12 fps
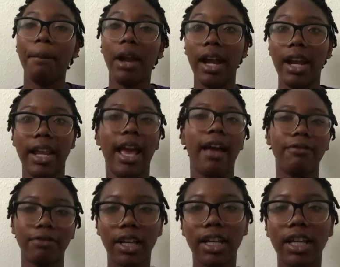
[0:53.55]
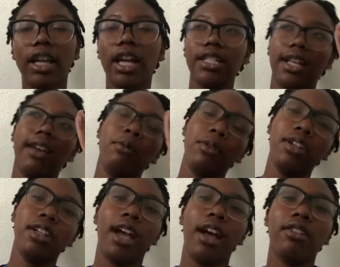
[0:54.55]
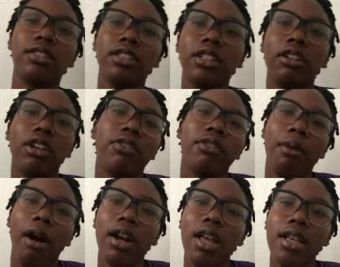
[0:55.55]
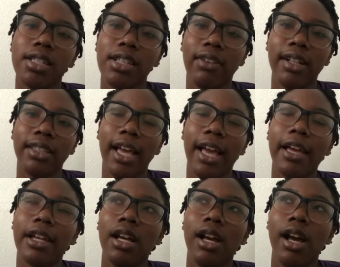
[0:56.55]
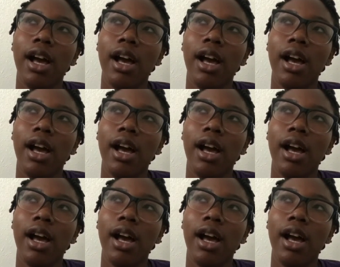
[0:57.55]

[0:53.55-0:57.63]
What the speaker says: but I did have fun because I went out to different parties, stuff like that.